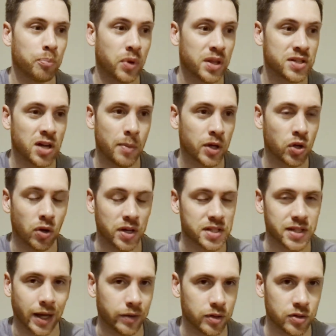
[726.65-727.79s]
By the time I got into
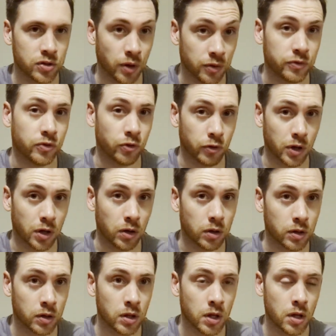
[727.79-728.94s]
town, it was gone 4
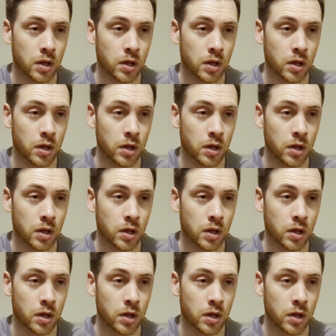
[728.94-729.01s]
o'clock,